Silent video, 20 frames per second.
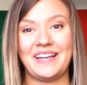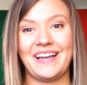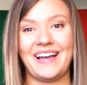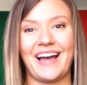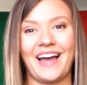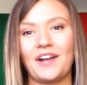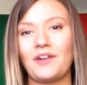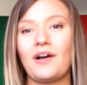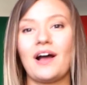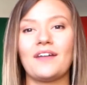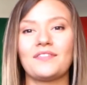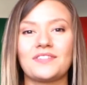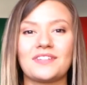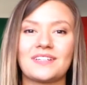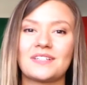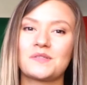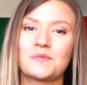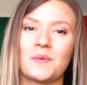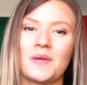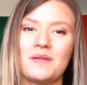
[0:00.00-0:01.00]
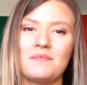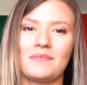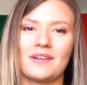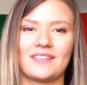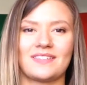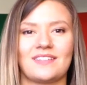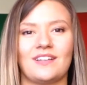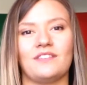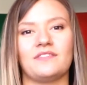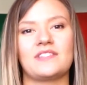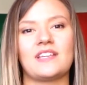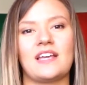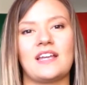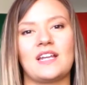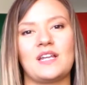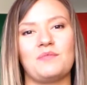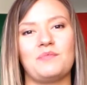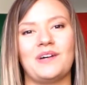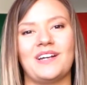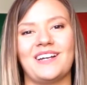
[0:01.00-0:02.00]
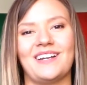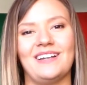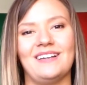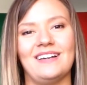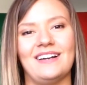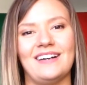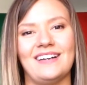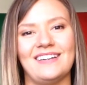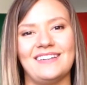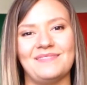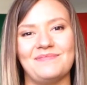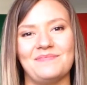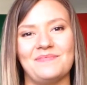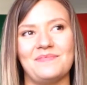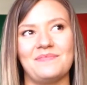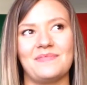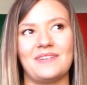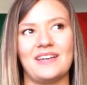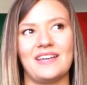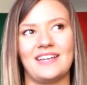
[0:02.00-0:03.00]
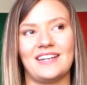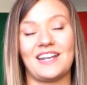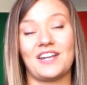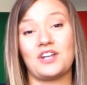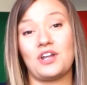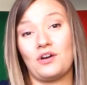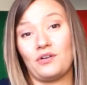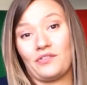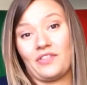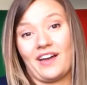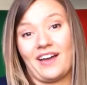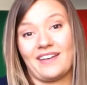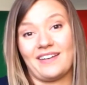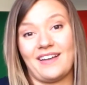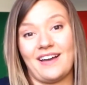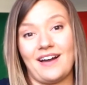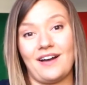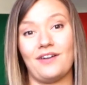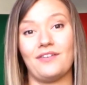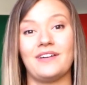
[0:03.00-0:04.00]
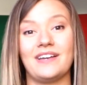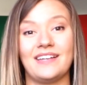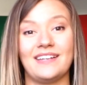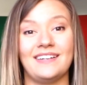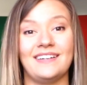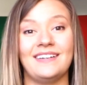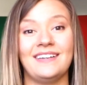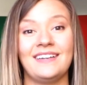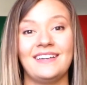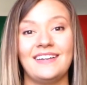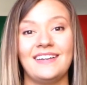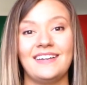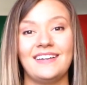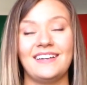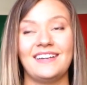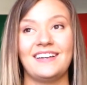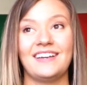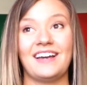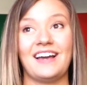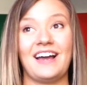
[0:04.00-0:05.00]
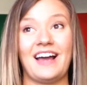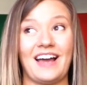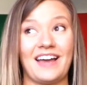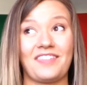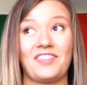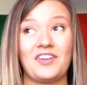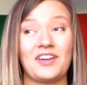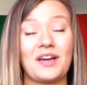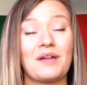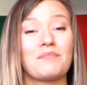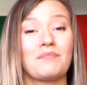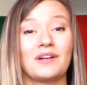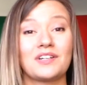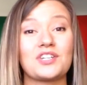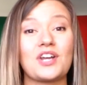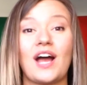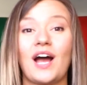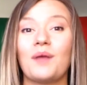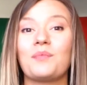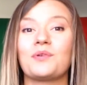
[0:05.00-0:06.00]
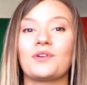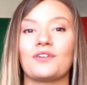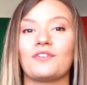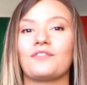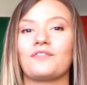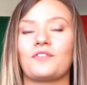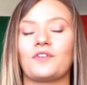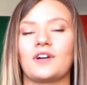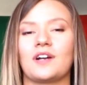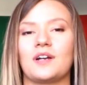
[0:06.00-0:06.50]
I don't have to explain myself to anybody, and I know that now, and I think I'm much happier for